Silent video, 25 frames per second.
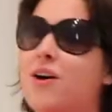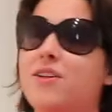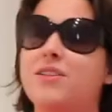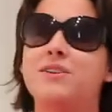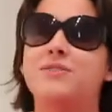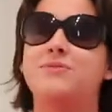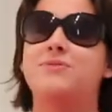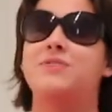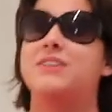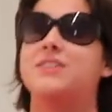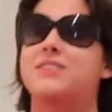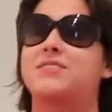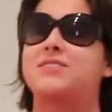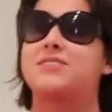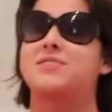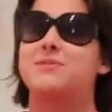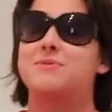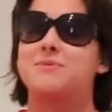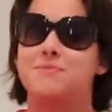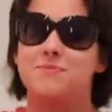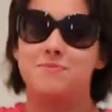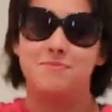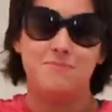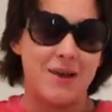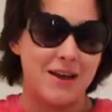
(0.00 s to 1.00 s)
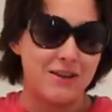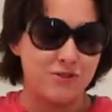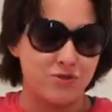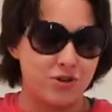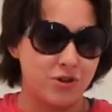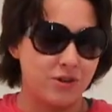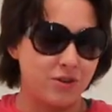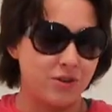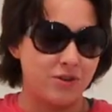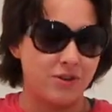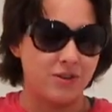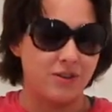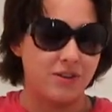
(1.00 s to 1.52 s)
all of this
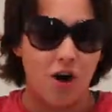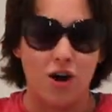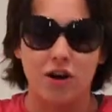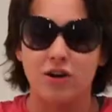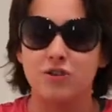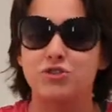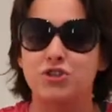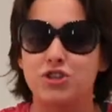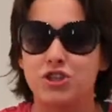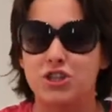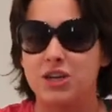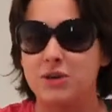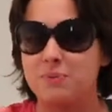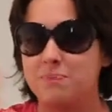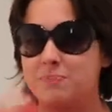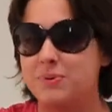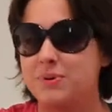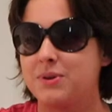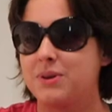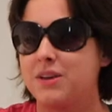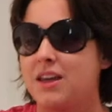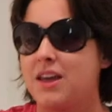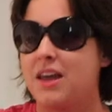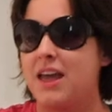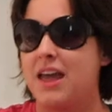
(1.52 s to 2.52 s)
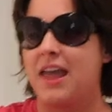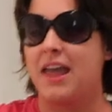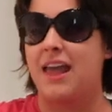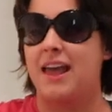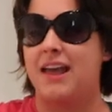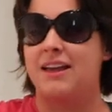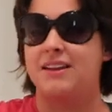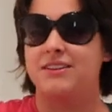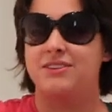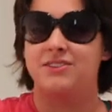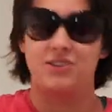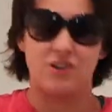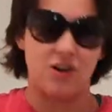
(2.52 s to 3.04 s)
mental hardship
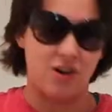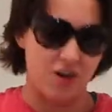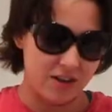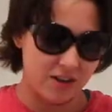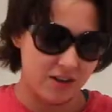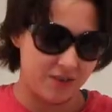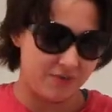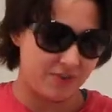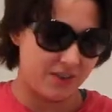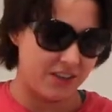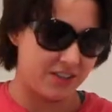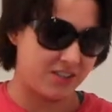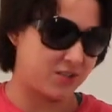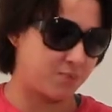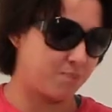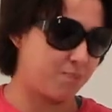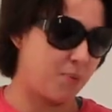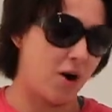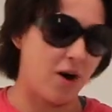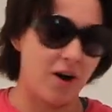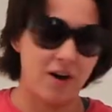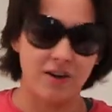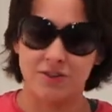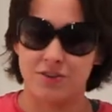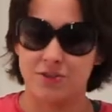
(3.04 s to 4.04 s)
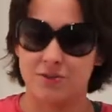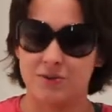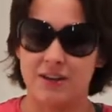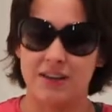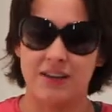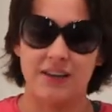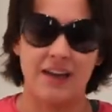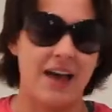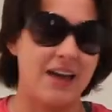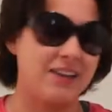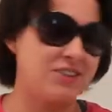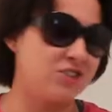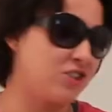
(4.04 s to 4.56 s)
and all of this
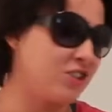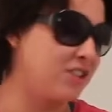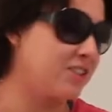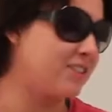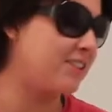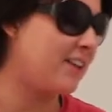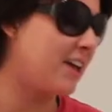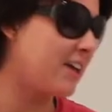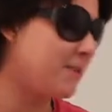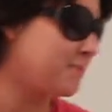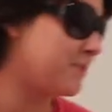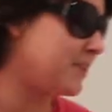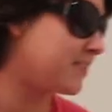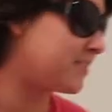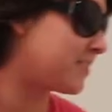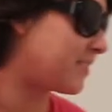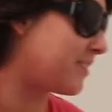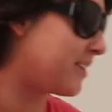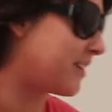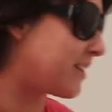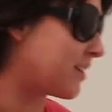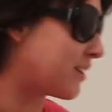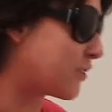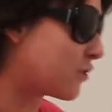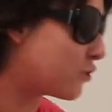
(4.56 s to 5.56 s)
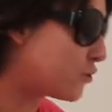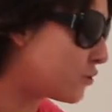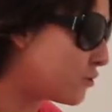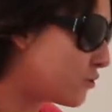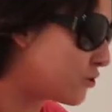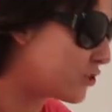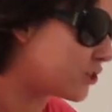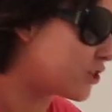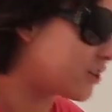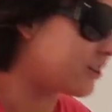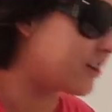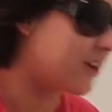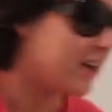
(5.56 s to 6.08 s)
pondering has just led me to the
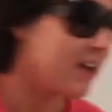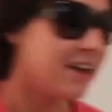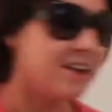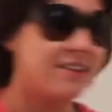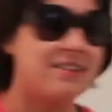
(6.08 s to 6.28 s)
conclusion